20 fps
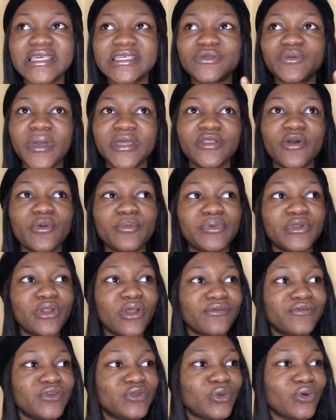it's where they'll be
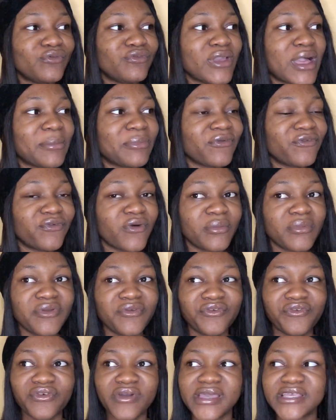lovey-dovey and be forming
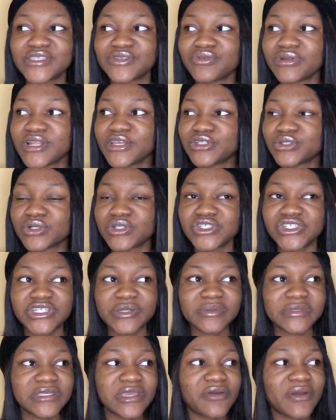friends,
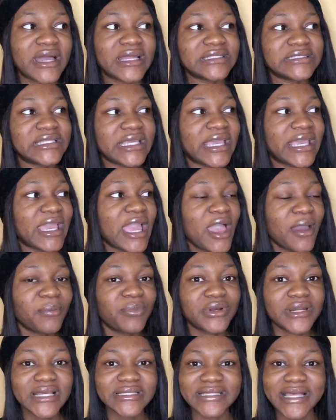relationships here and there,
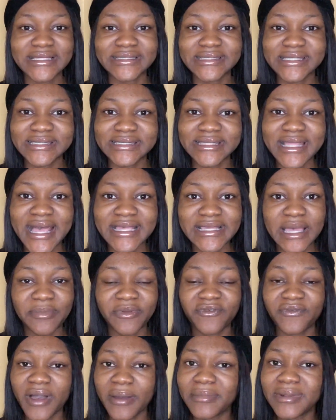brothers and sisters, and be
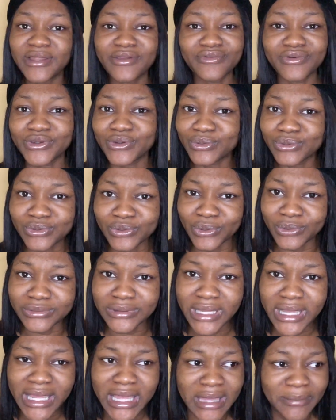family reunion?
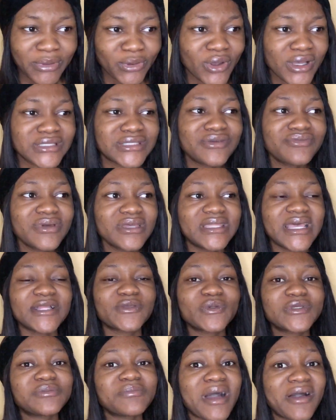Because the rate at
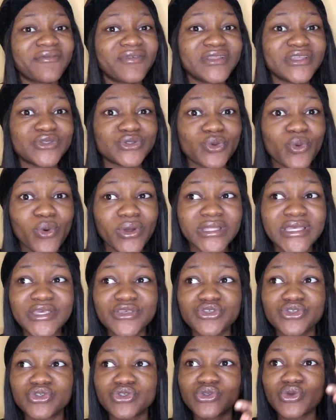which Marvin is going
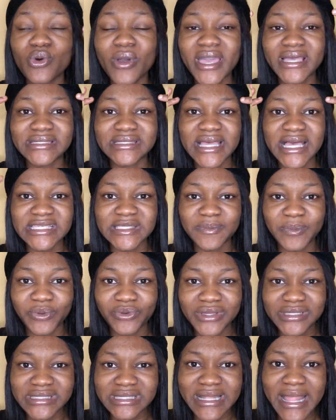is so
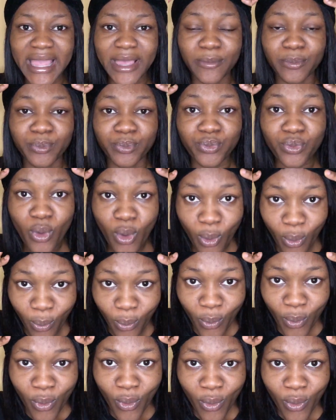exasperating. Like, bro,